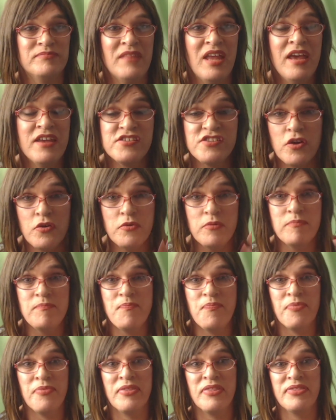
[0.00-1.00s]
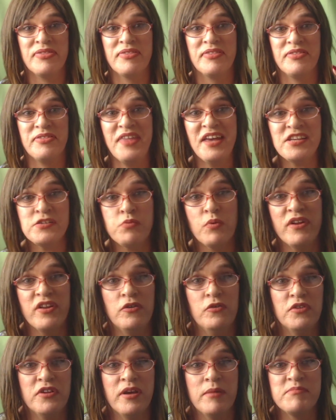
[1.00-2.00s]
So that's what it
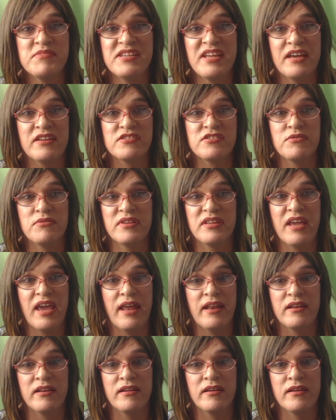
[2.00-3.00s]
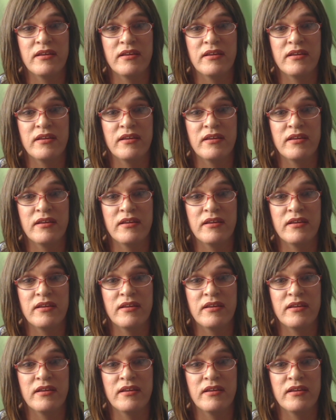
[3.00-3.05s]
all comes down to at the end.